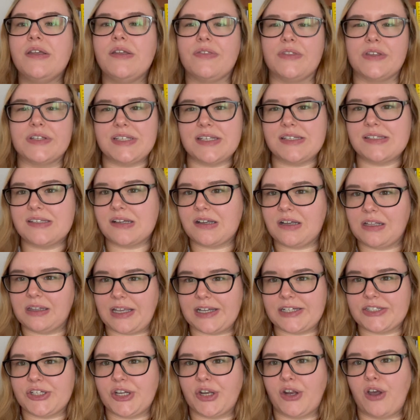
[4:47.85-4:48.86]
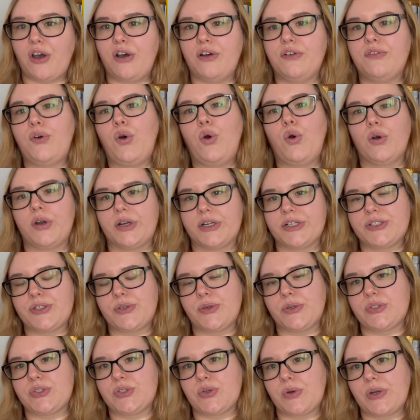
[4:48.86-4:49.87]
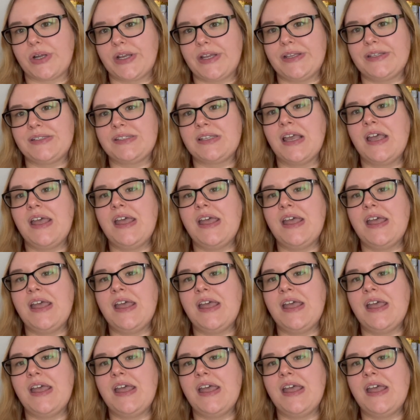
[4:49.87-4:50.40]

This is a collection of horror short stories,